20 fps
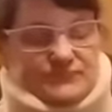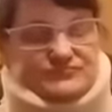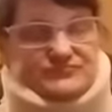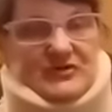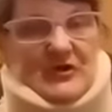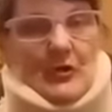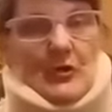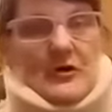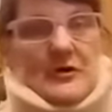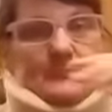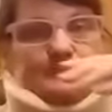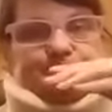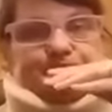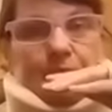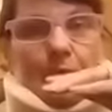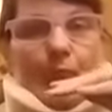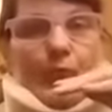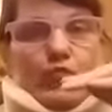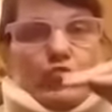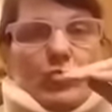Sorry.
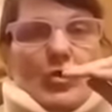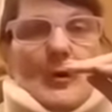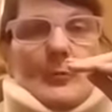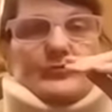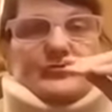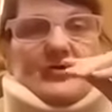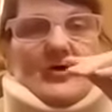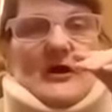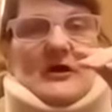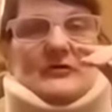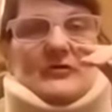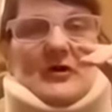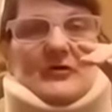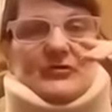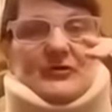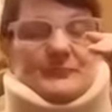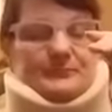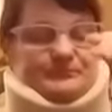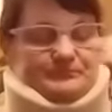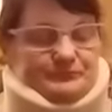I'm trying not
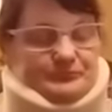to